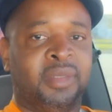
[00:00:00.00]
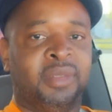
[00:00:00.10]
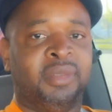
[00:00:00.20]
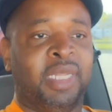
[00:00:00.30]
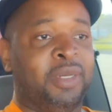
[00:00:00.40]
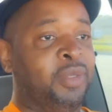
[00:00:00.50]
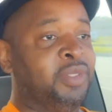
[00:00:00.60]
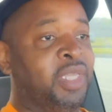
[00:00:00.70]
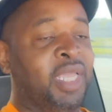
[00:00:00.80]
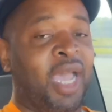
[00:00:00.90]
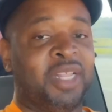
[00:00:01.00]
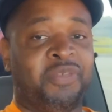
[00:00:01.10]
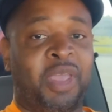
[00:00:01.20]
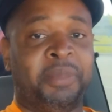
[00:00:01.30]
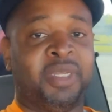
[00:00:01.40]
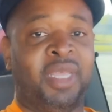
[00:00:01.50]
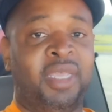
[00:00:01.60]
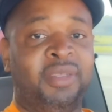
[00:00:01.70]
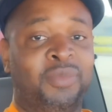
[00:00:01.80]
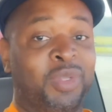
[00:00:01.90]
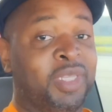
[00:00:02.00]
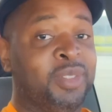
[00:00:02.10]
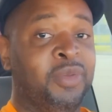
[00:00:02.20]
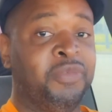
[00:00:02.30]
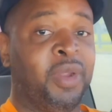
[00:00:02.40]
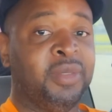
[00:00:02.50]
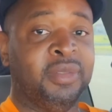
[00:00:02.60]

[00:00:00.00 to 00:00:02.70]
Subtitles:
And do you see God's family today with these new versions?